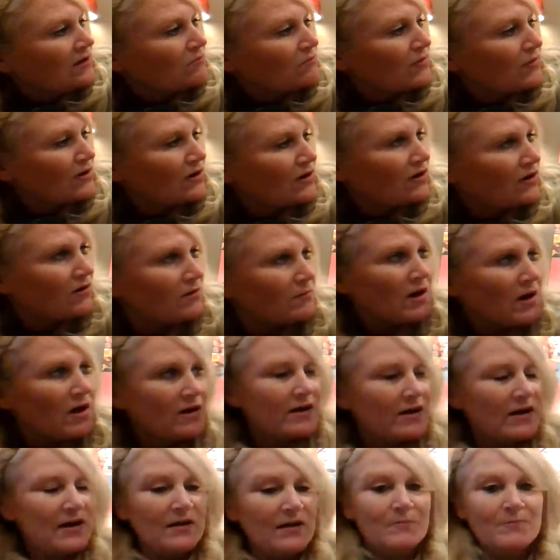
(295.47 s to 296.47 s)
burger
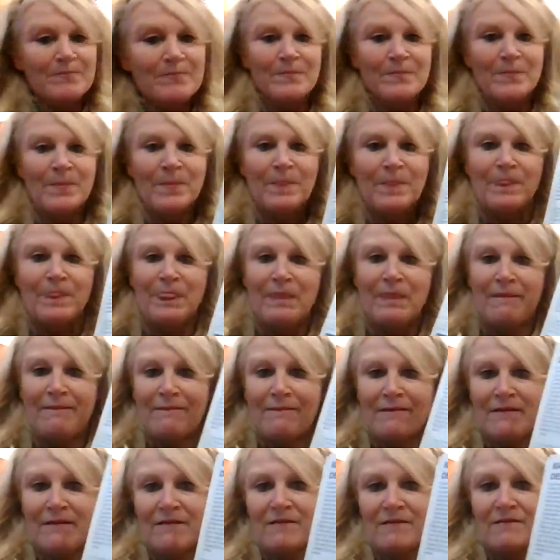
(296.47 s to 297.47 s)
market.
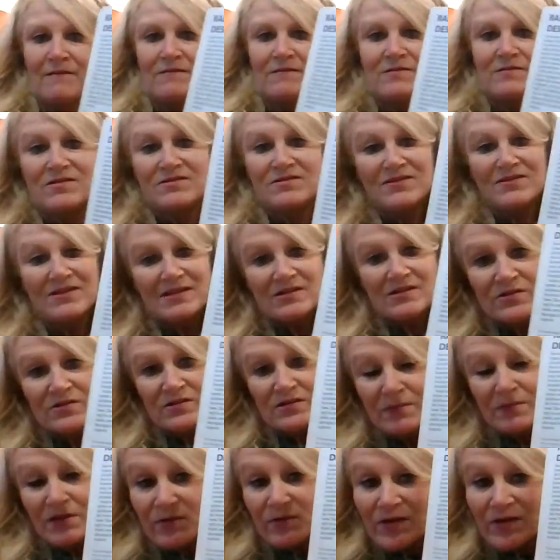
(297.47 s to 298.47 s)
So these are
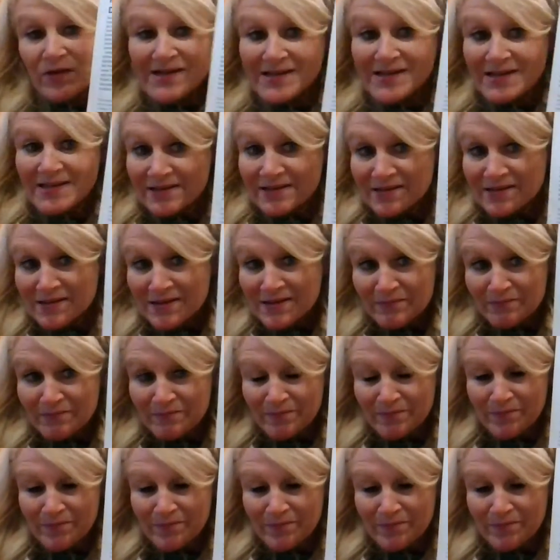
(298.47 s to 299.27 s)
some of the reasons